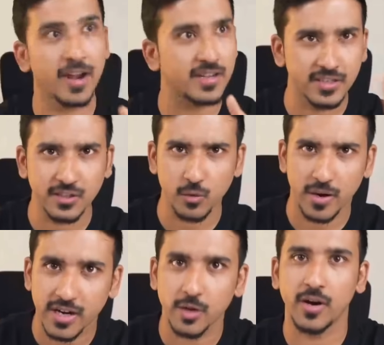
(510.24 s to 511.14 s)
In fact, since
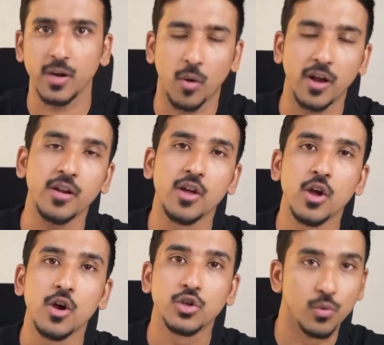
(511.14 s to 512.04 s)
2021,
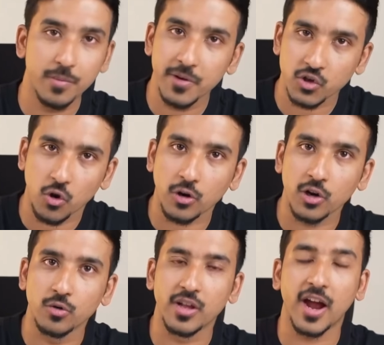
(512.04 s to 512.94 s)
you would be shocked to